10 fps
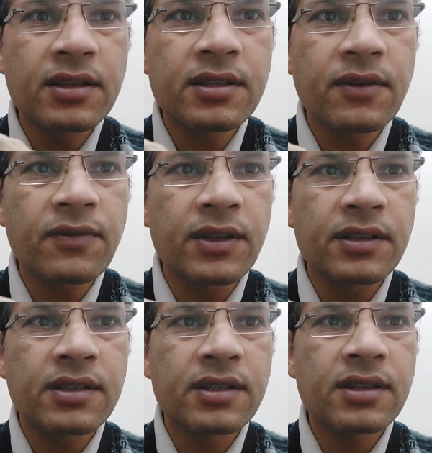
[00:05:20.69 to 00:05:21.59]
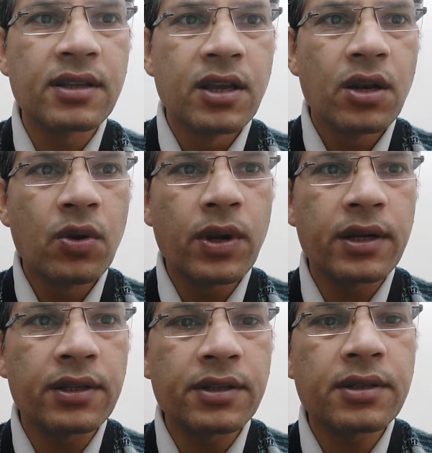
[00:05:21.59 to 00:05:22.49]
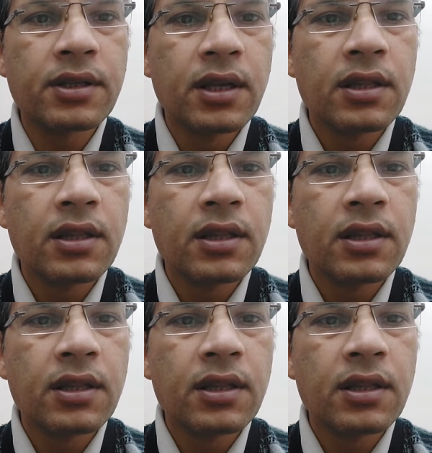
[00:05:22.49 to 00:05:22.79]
surface. Look at this.